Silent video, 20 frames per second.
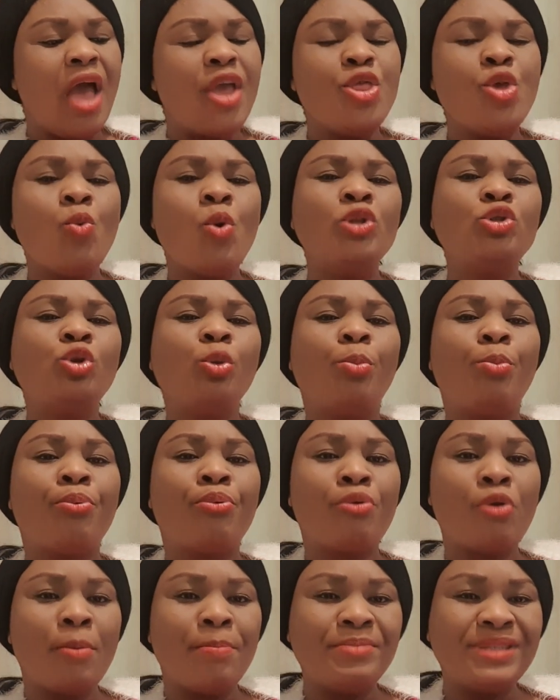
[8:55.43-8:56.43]
you want to
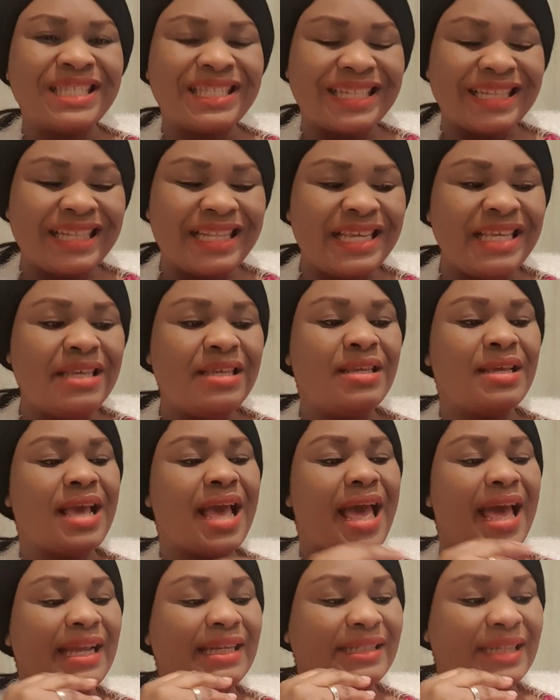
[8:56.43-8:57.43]
promptly
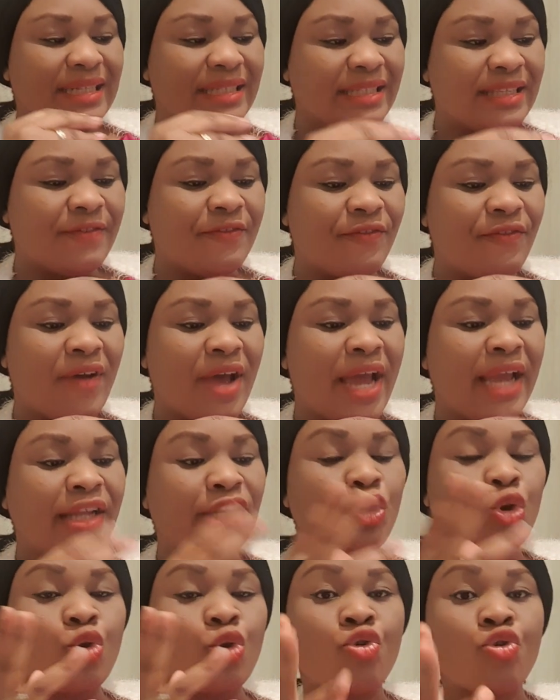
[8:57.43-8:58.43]
identify
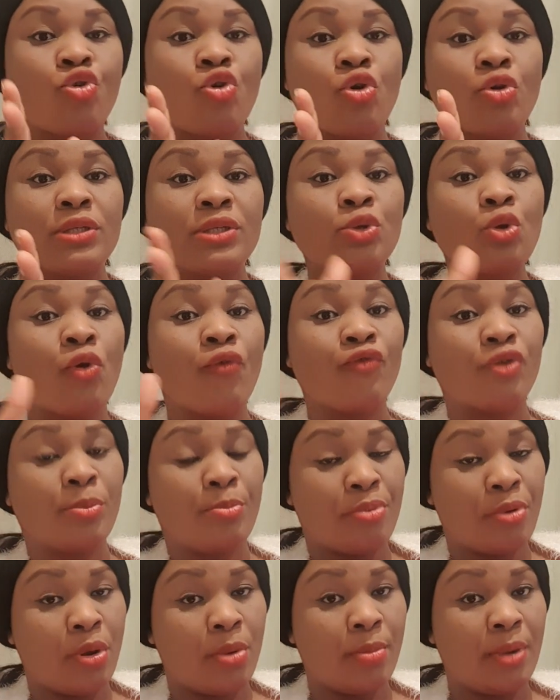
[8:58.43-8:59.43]
the cause of the
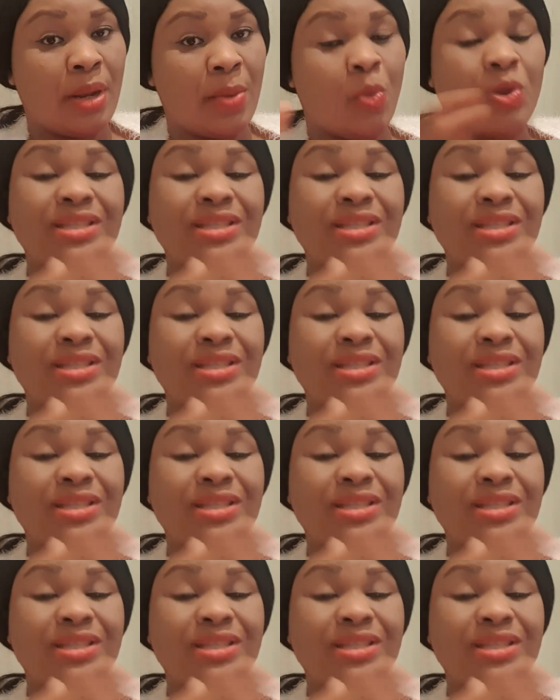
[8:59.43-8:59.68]
problem.